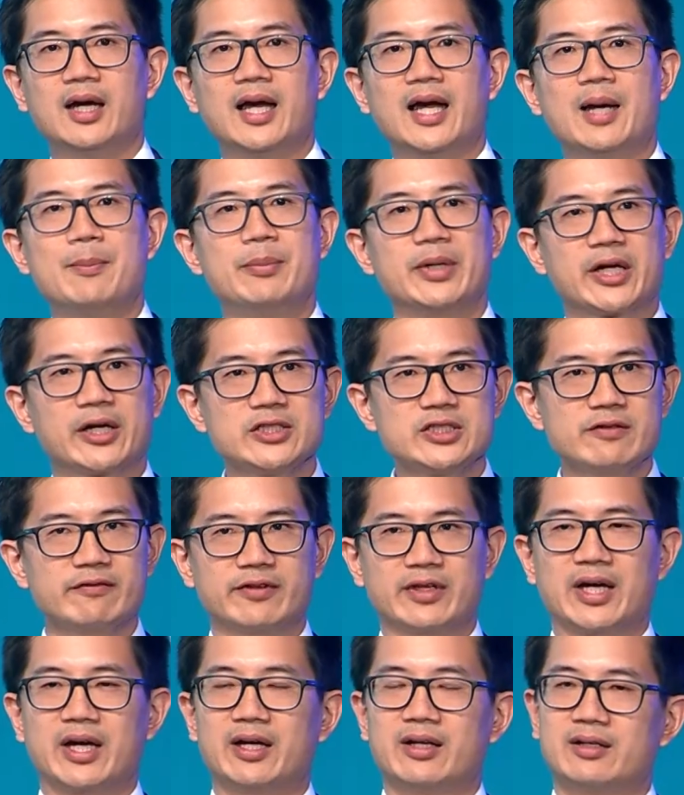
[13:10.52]
And because of
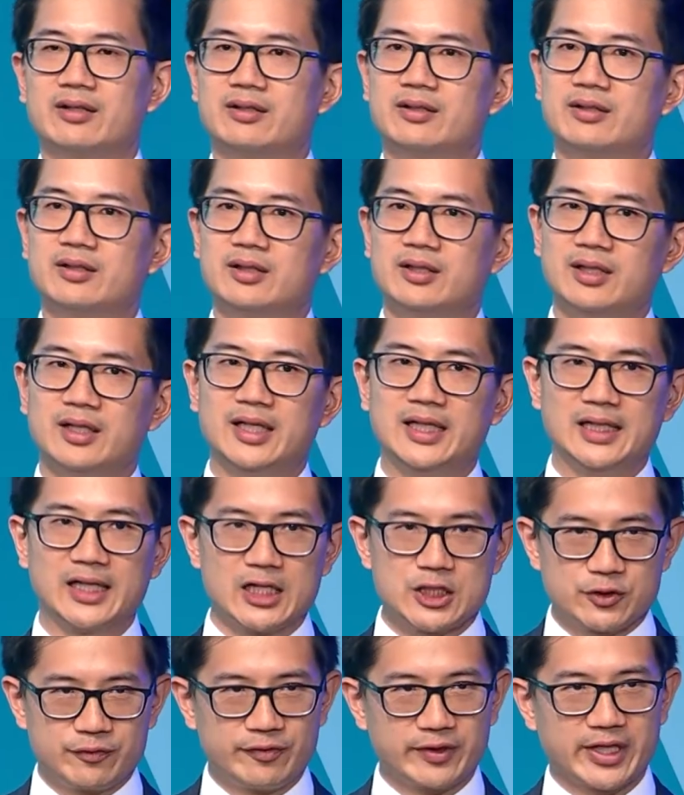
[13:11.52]
that,
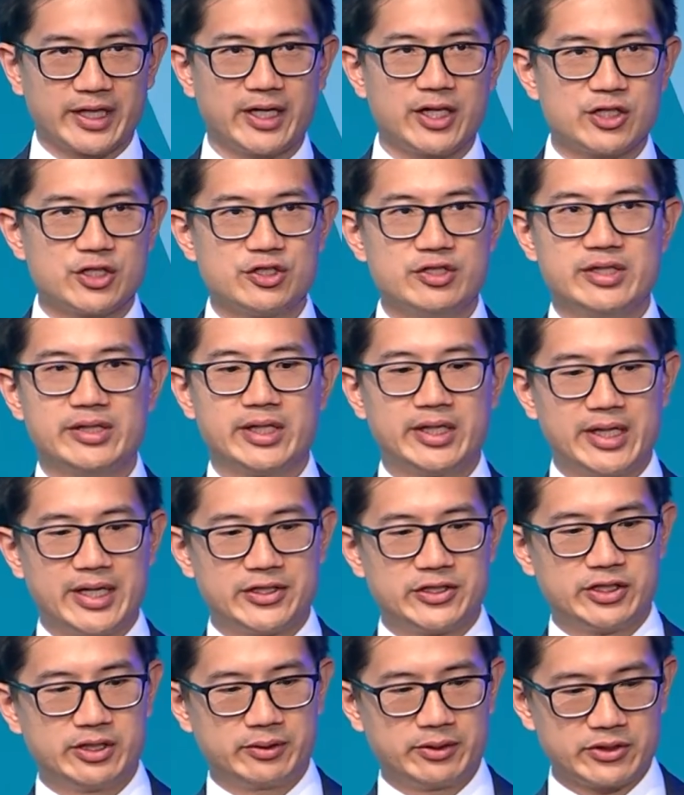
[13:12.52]
Electrification in the net
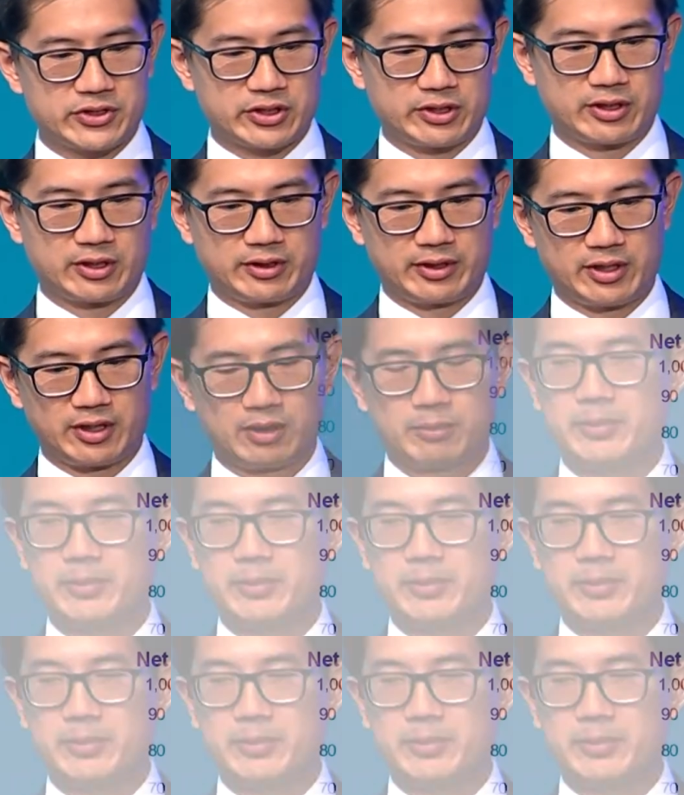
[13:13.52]
zero scenario